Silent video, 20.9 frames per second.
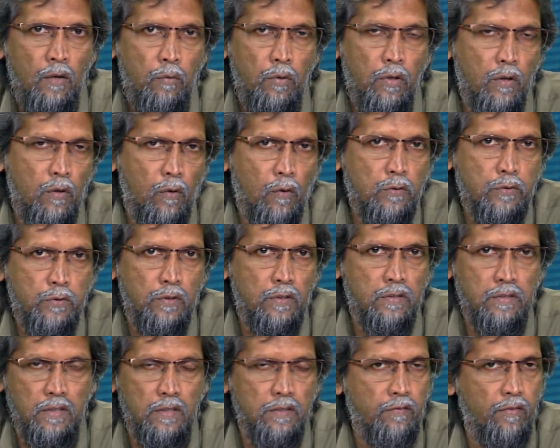We'll also
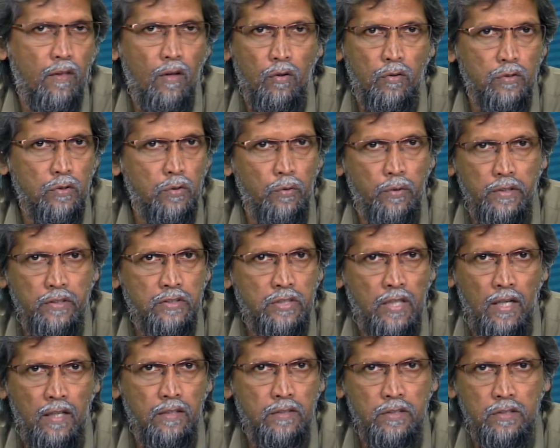discuss the ongoing
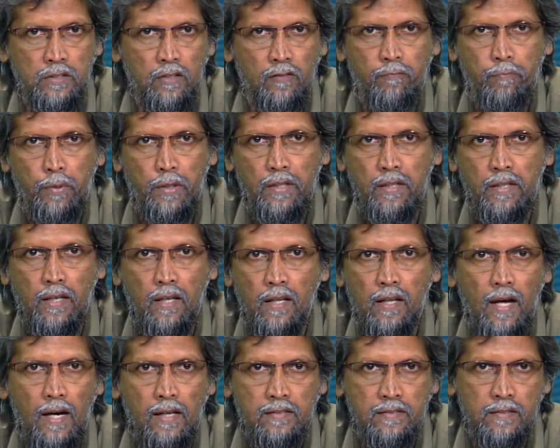challenges of PRAEDIAL
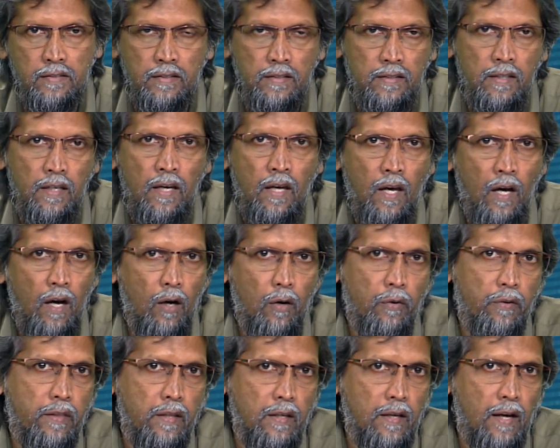larceny,
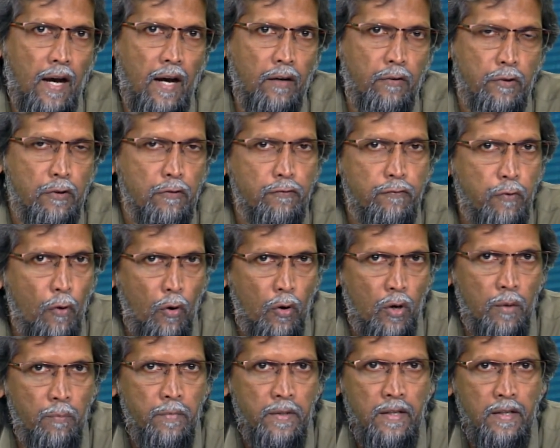how the
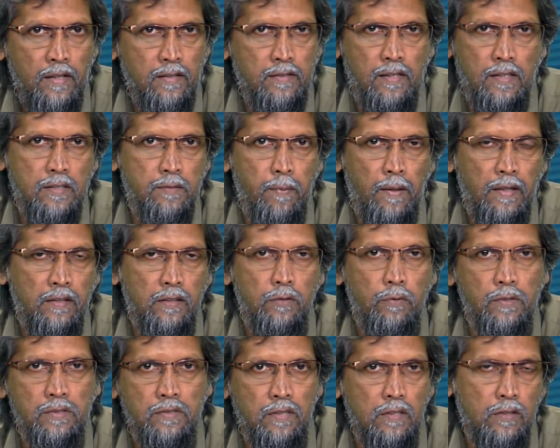Agri-Forum is expected
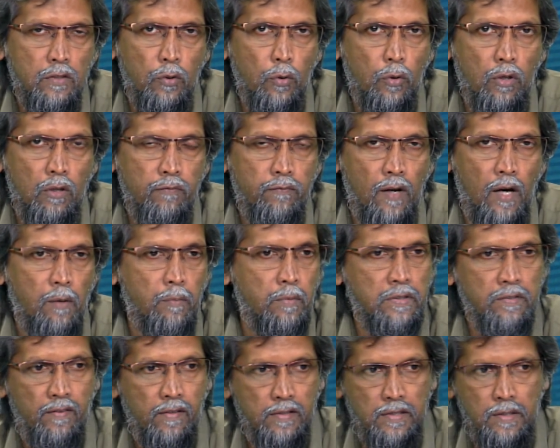to assist local
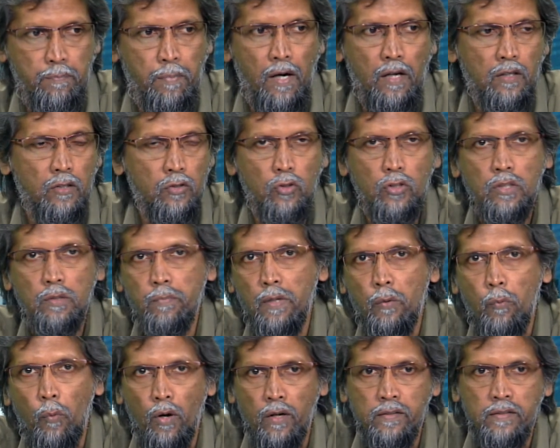farmers. There's apparently going to
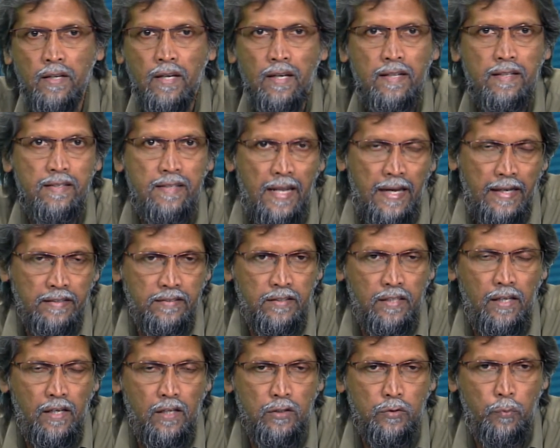be one next
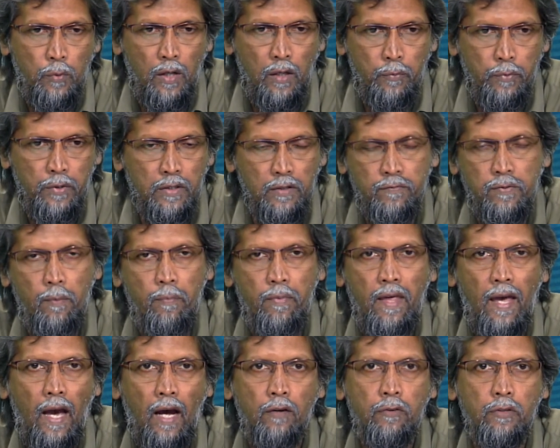year as well. We heard from
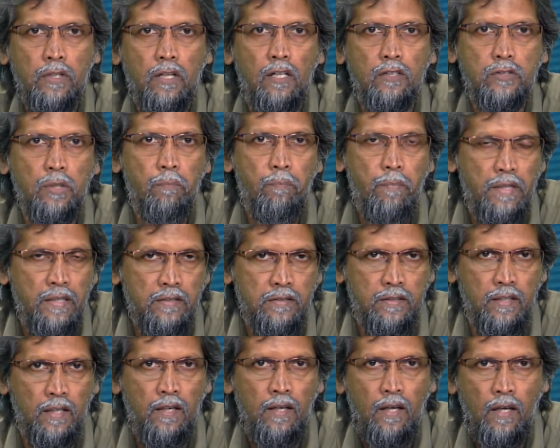the Agriculture
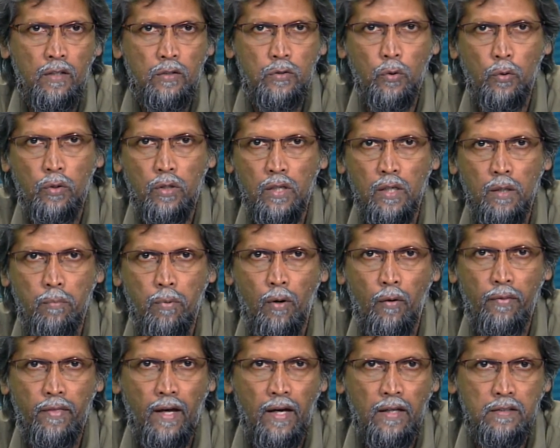Minister talking
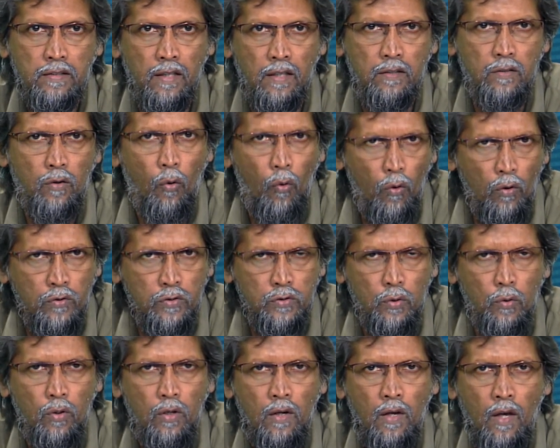about that, and
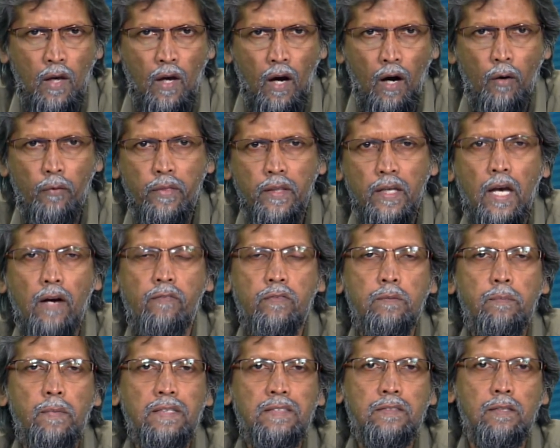also how the
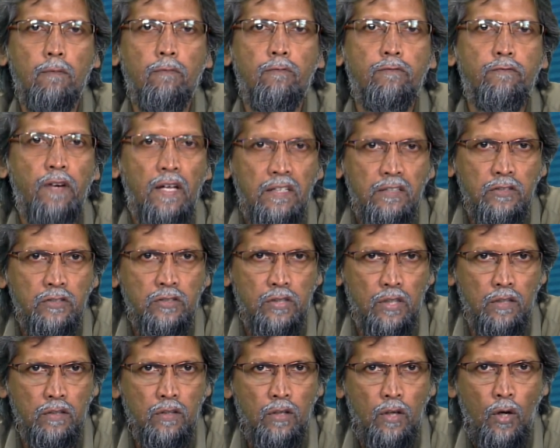government
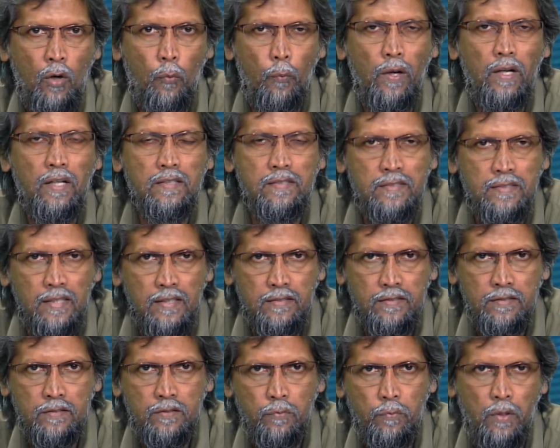subvention will
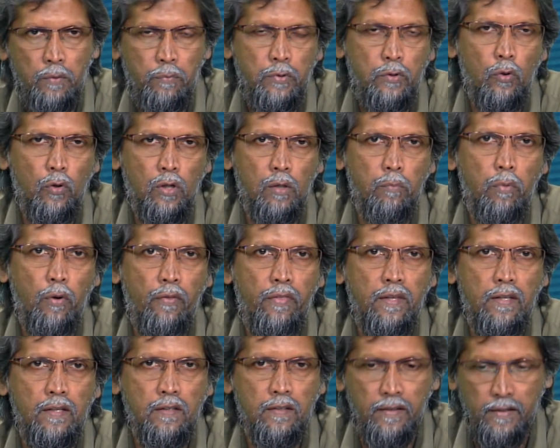assist when we talk about
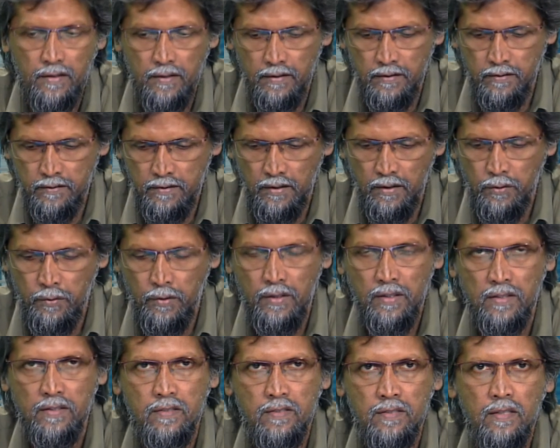the continuing
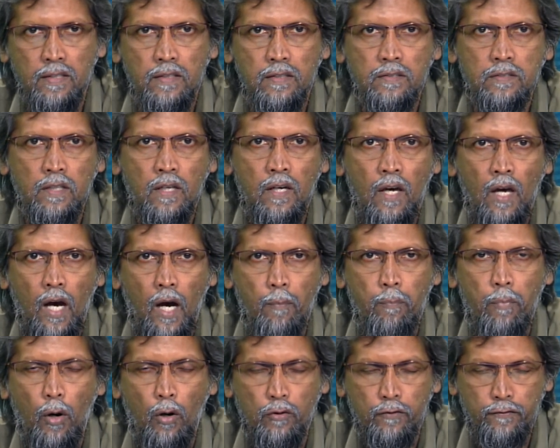concerns
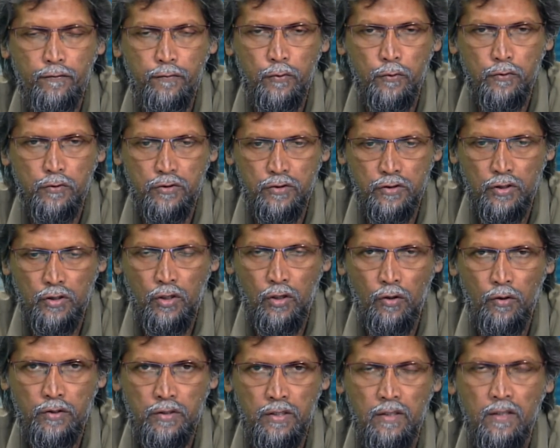about food
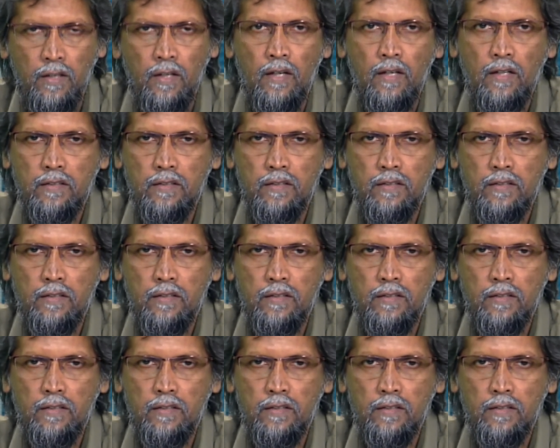security.